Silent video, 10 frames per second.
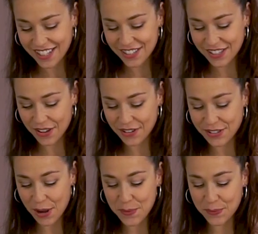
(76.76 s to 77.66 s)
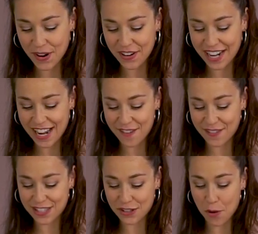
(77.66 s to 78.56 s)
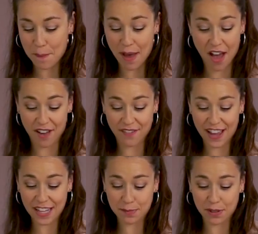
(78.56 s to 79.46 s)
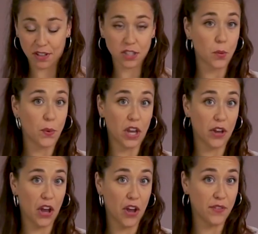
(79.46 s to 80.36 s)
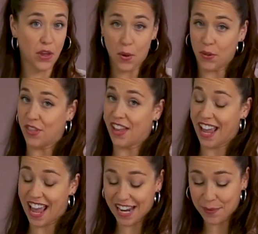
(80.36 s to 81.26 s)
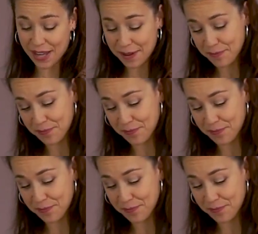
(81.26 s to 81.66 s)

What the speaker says: So don't worry if it's not perfect because we're going over the whole thing anyway.